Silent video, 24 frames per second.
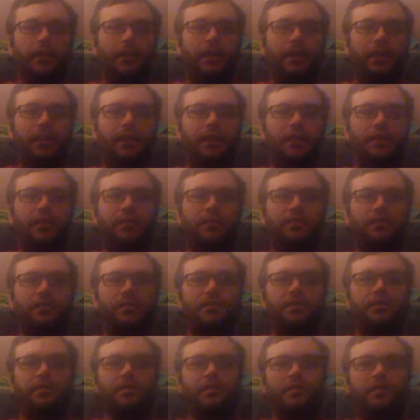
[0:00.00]

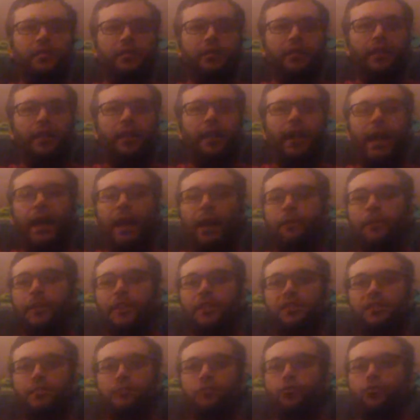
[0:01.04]
is having
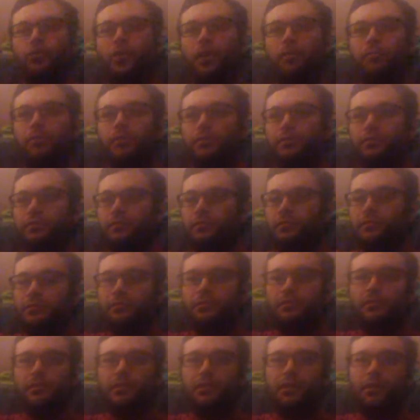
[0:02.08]
some trouble.
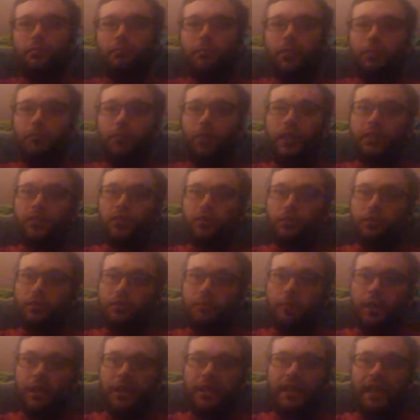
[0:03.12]
Remember I told you
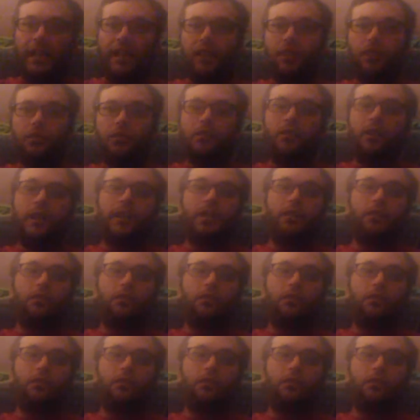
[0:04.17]
about that girl who had a